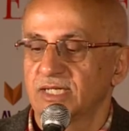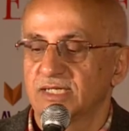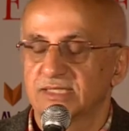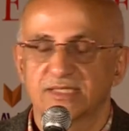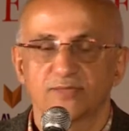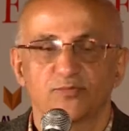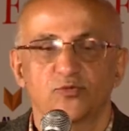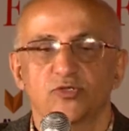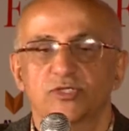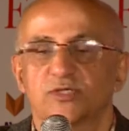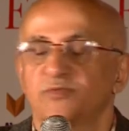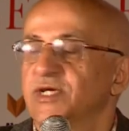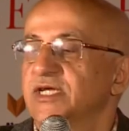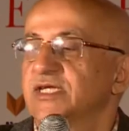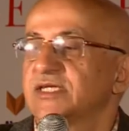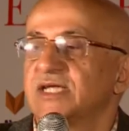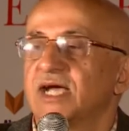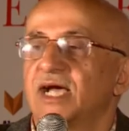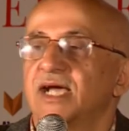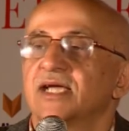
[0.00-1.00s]
there's supposed to be
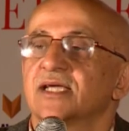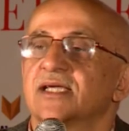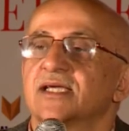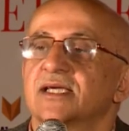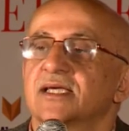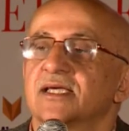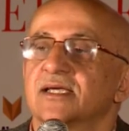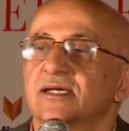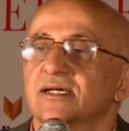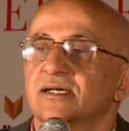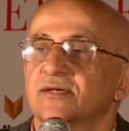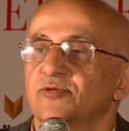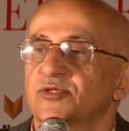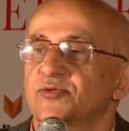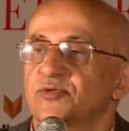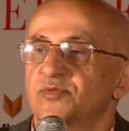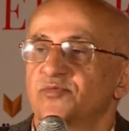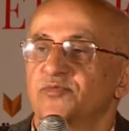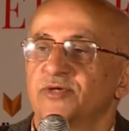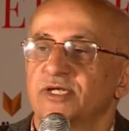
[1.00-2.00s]
a tank here
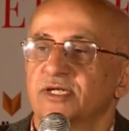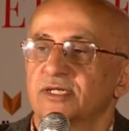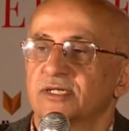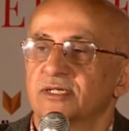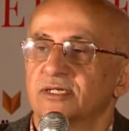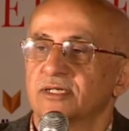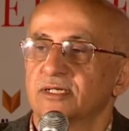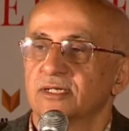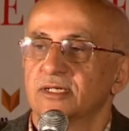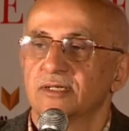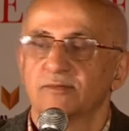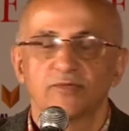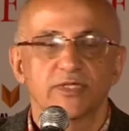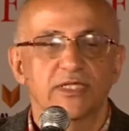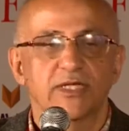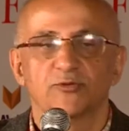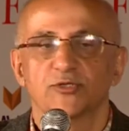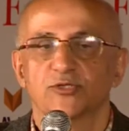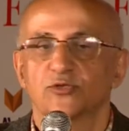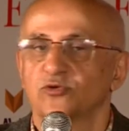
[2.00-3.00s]
which was built,
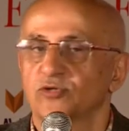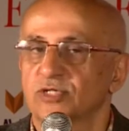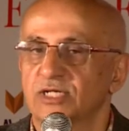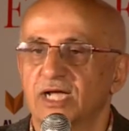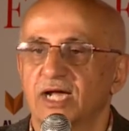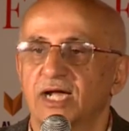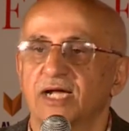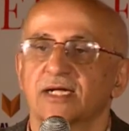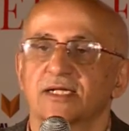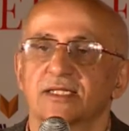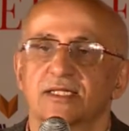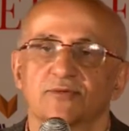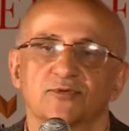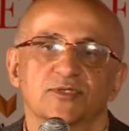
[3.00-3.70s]
but there was no tank.